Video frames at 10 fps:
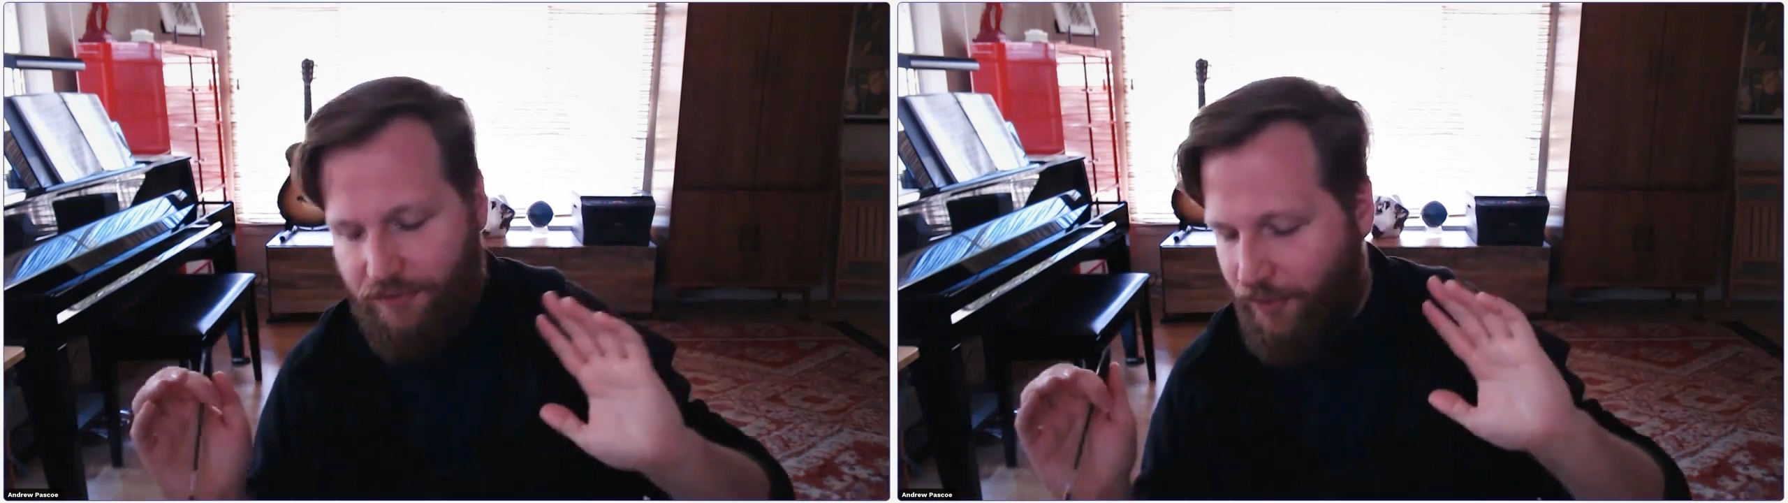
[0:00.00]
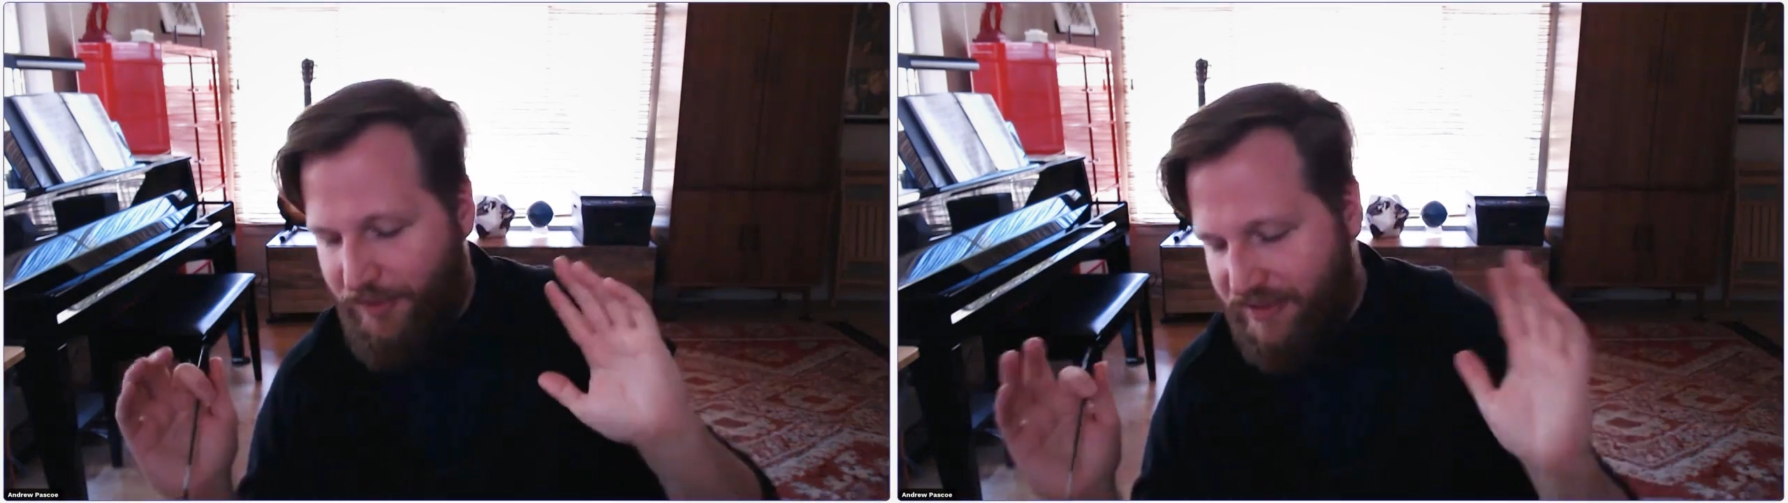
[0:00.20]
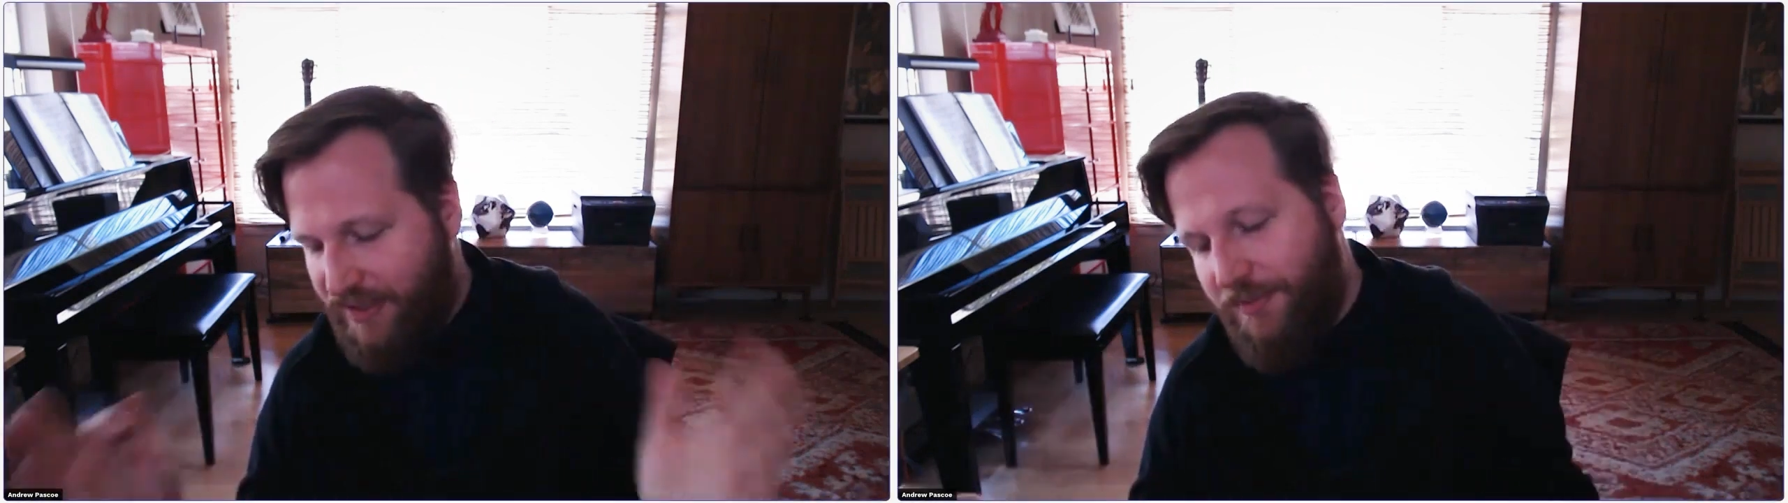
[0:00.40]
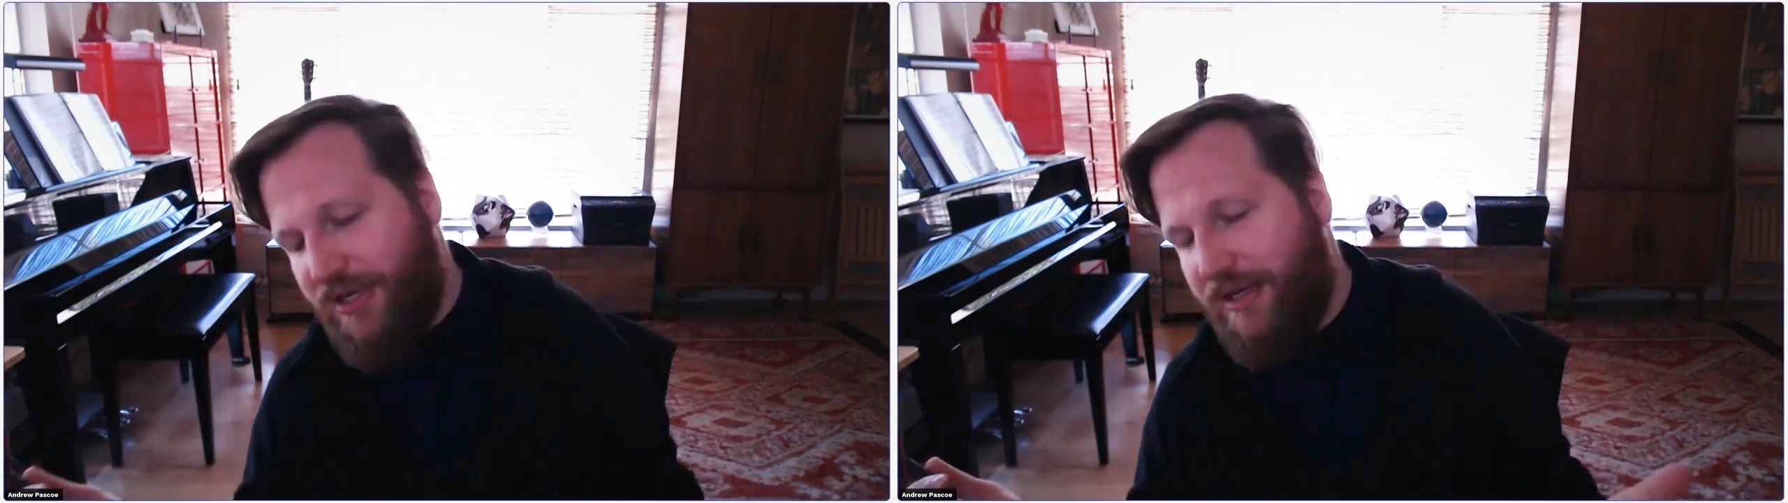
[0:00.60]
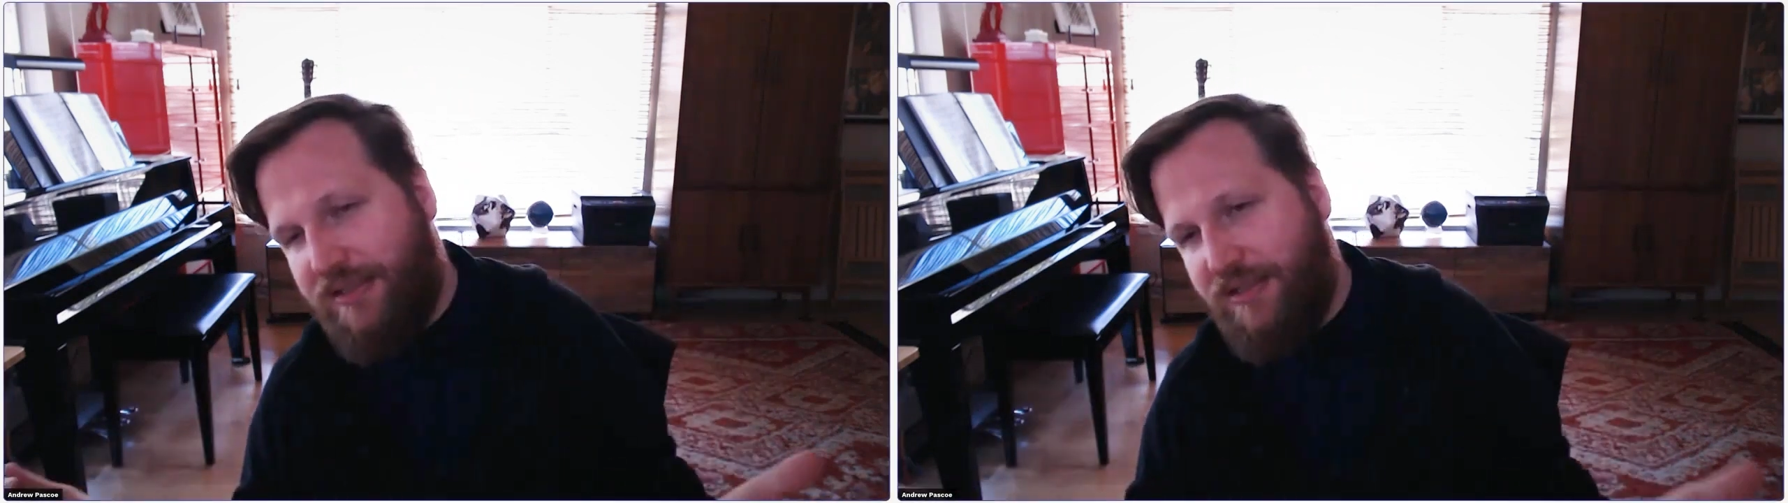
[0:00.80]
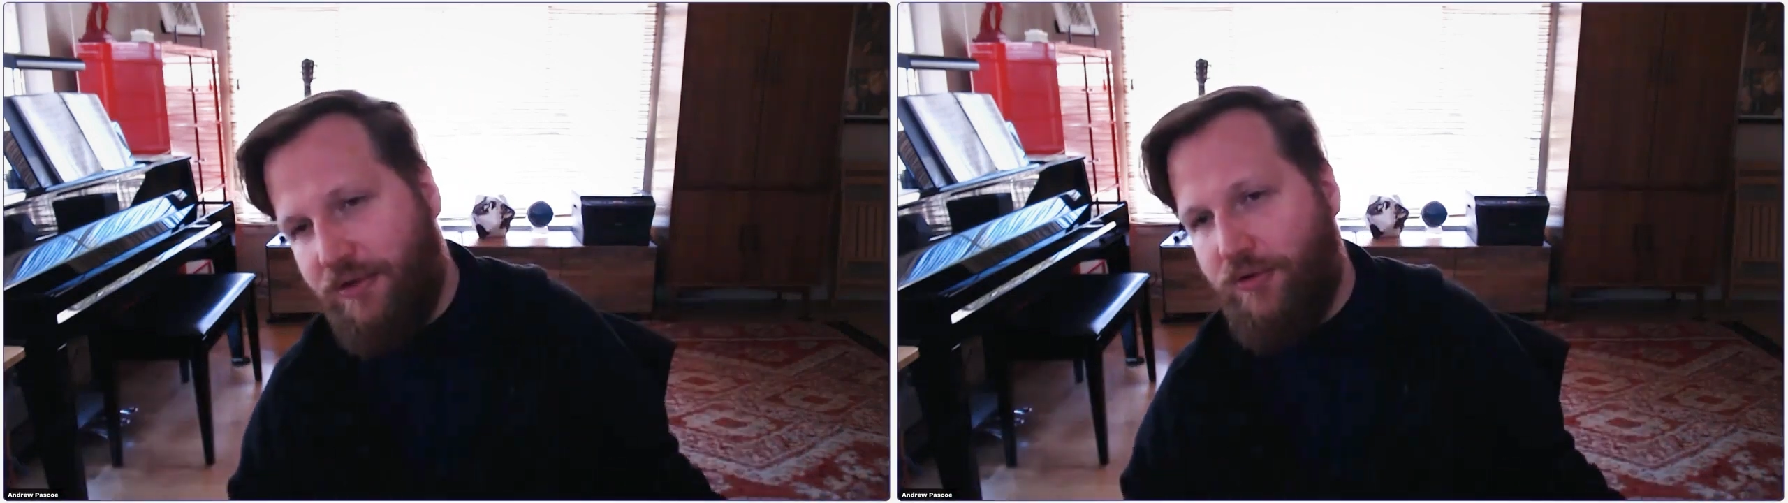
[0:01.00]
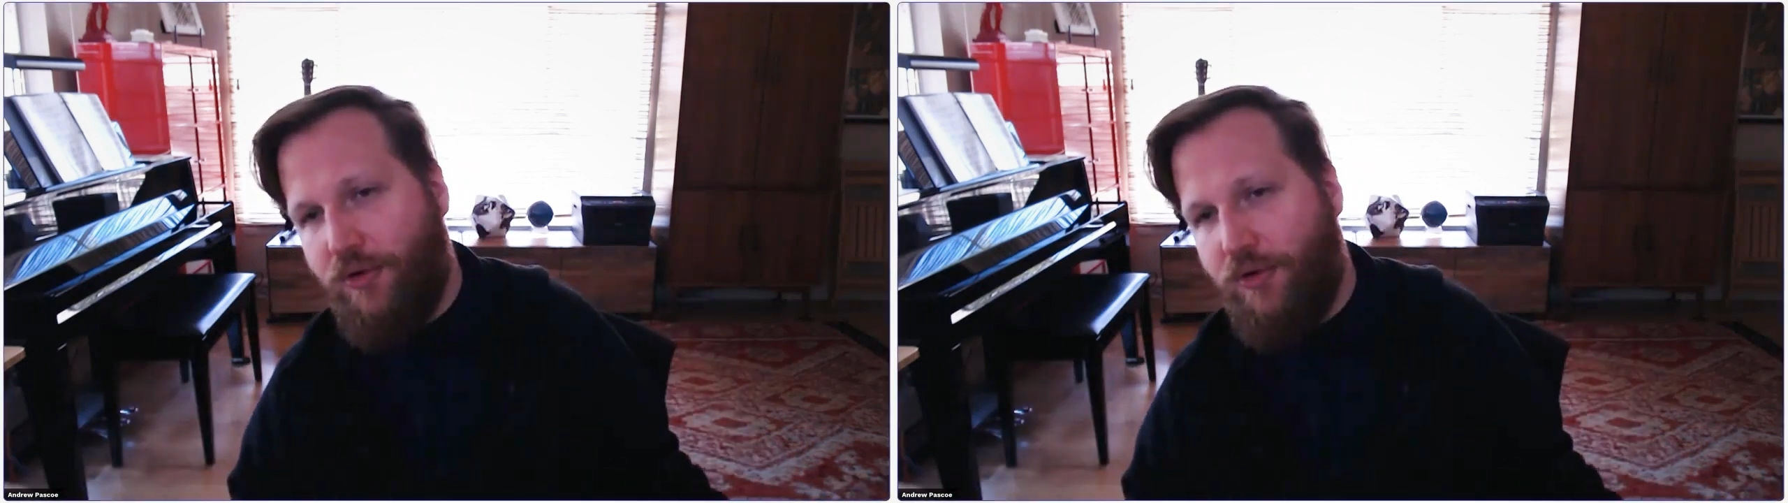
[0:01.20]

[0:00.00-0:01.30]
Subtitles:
will be subject to